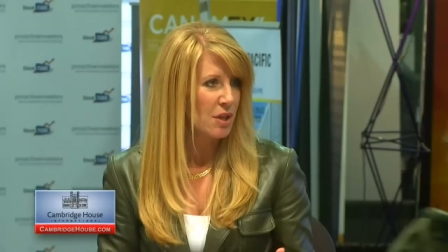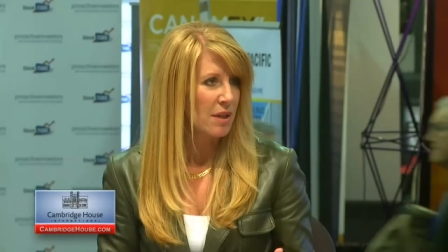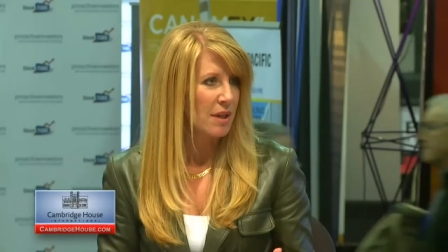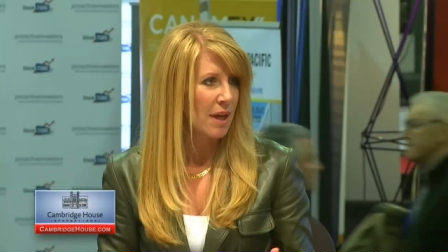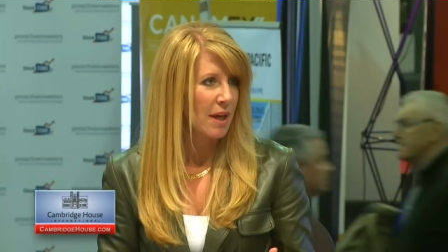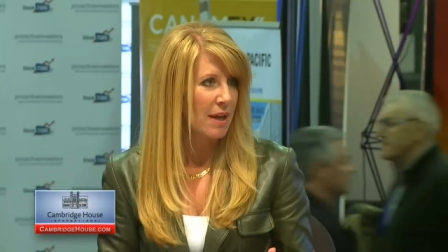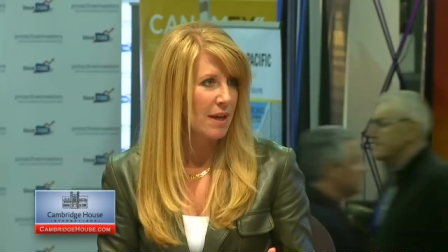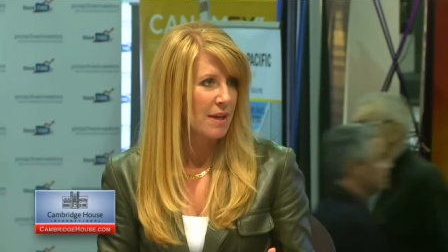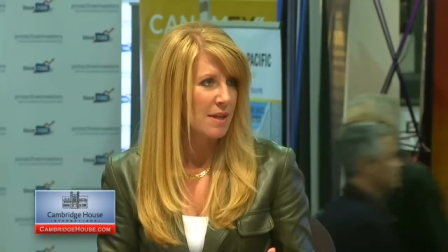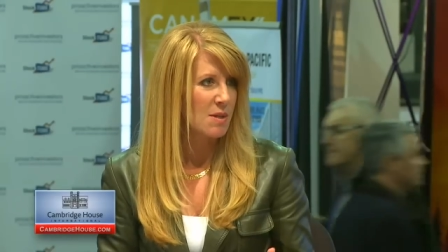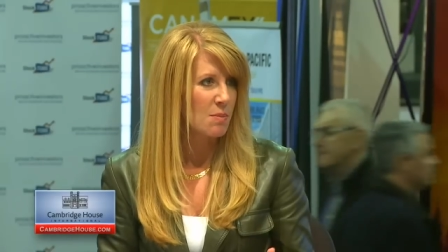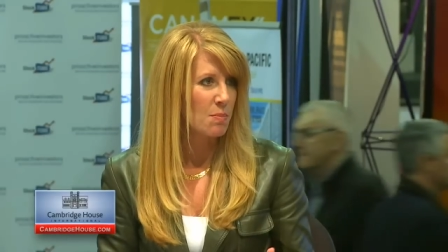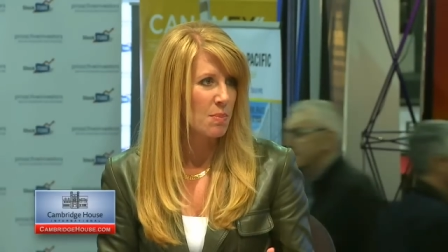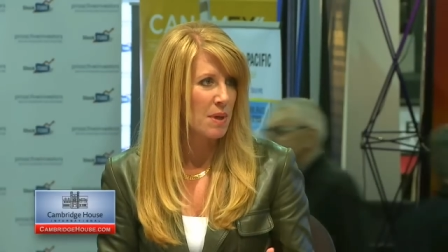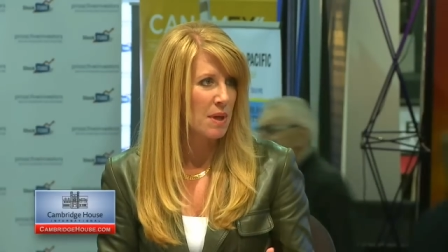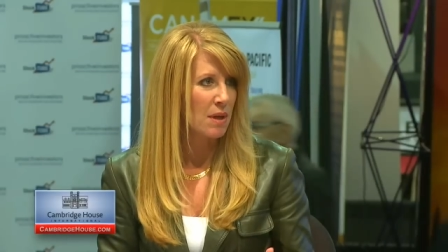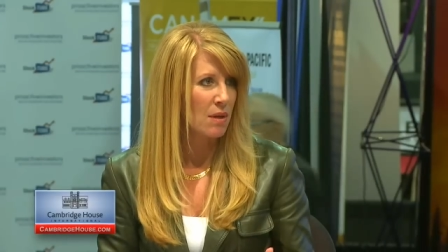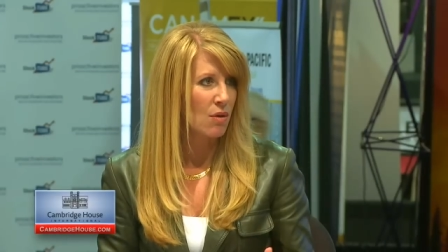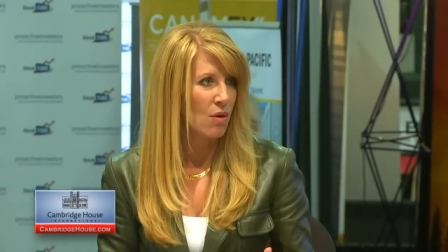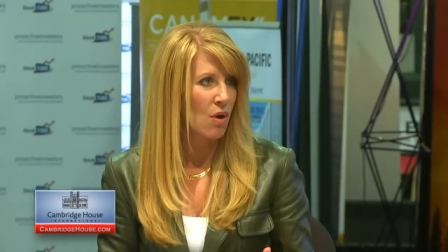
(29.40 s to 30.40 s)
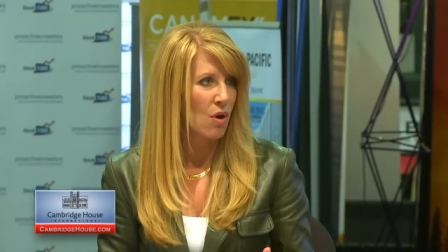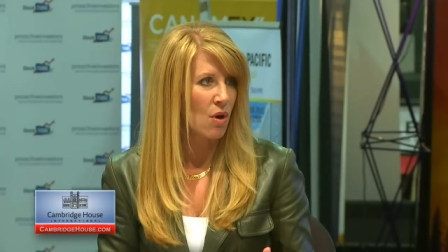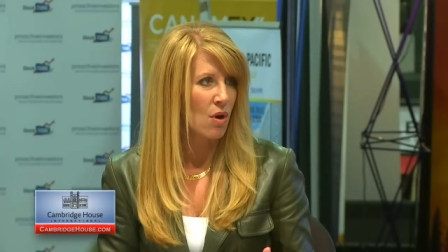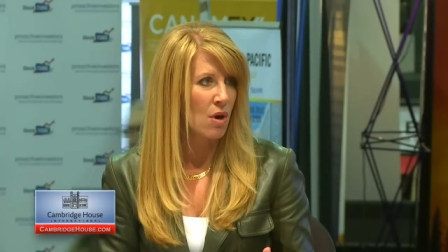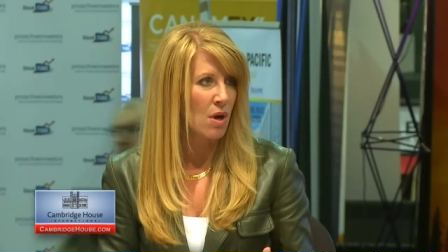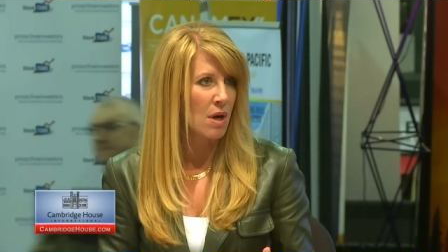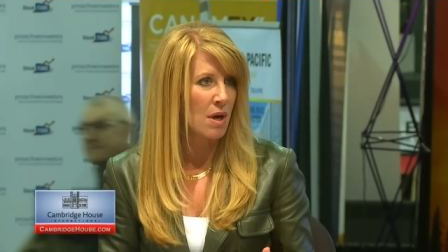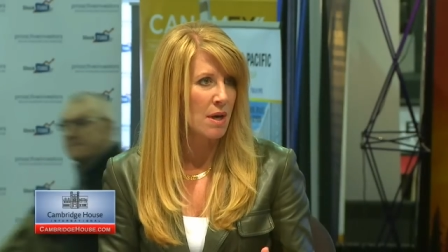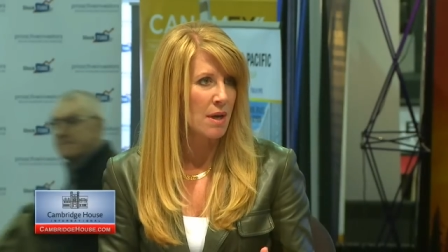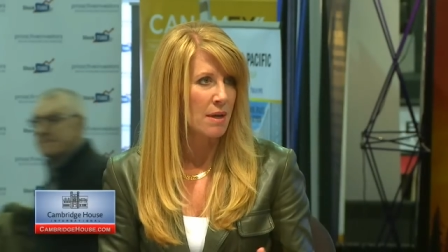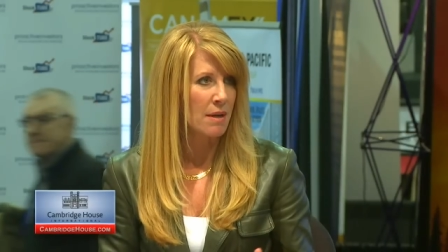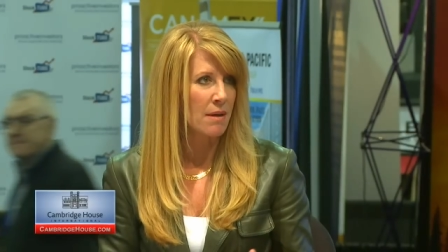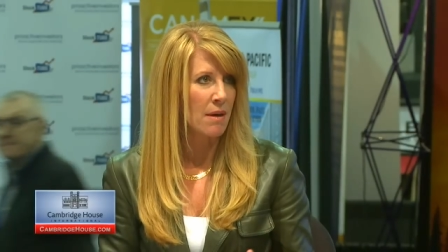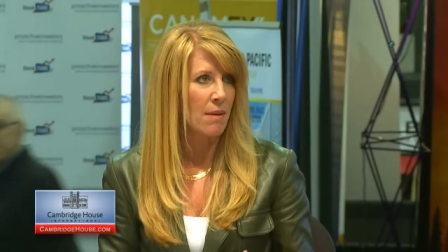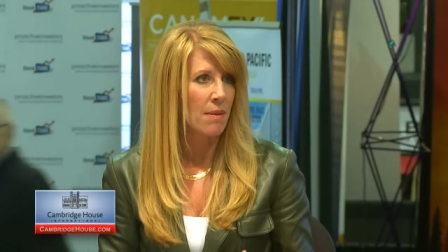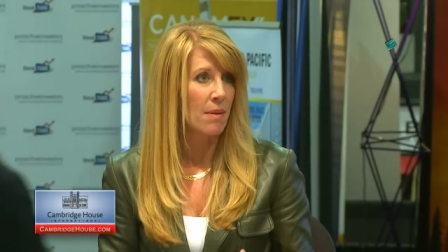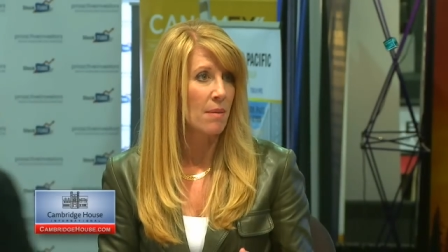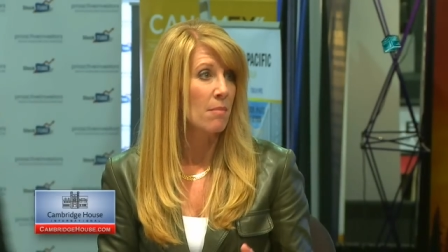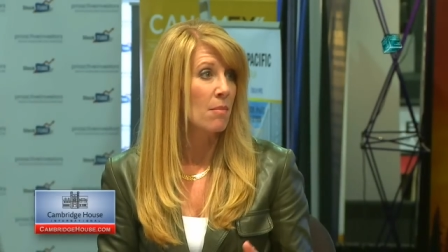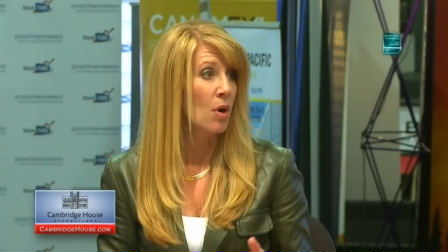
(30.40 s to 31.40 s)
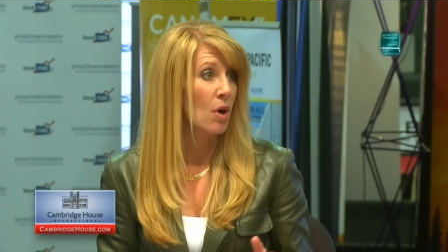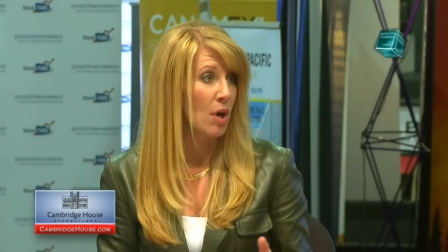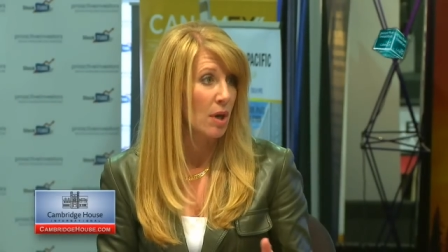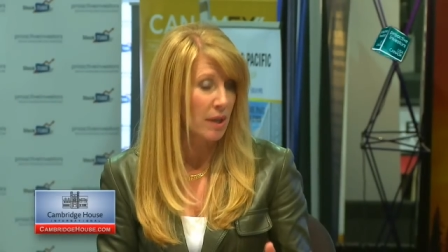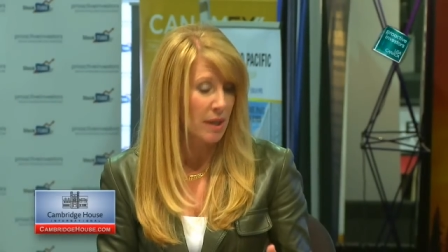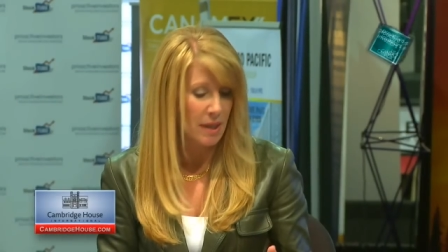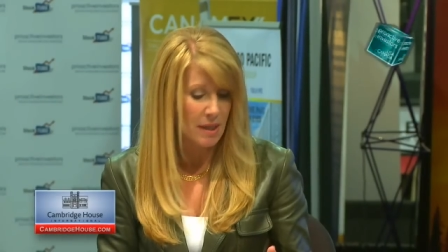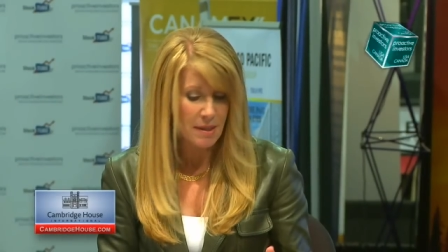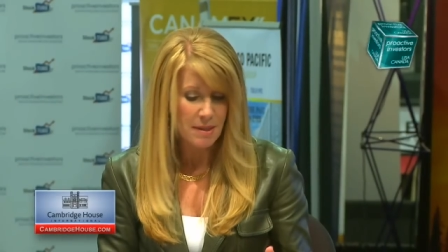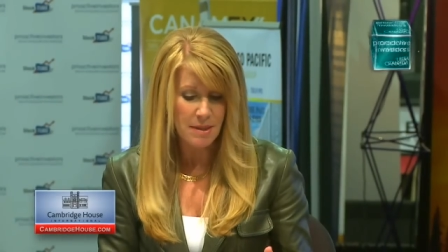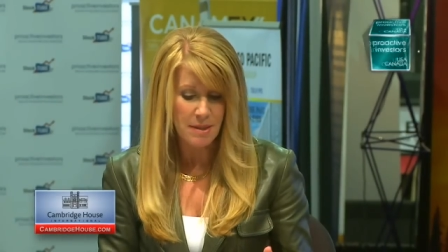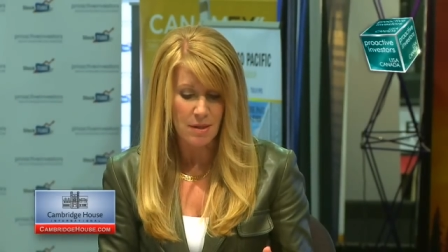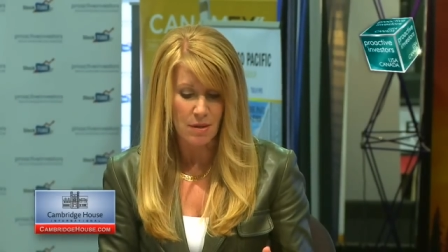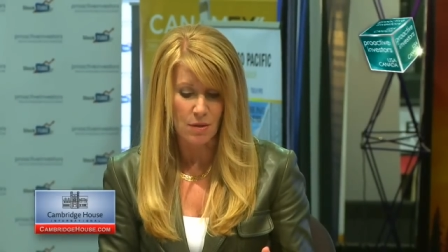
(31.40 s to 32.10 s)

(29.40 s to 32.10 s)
that has been on the markets.